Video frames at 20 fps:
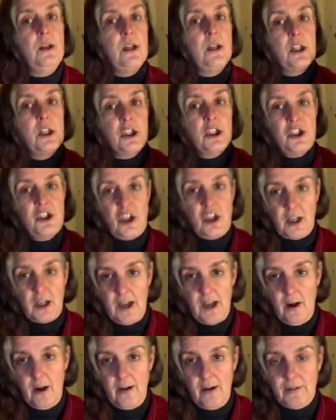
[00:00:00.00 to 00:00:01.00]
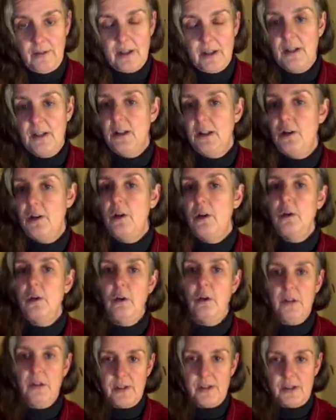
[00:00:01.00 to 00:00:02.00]
Chuck out everything that no longer
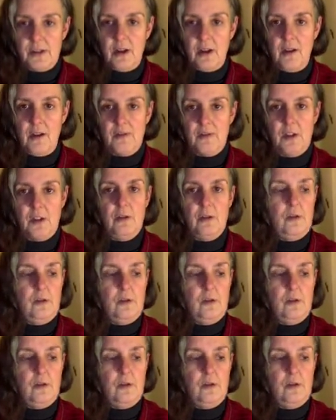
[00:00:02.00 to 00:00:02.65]
serves you.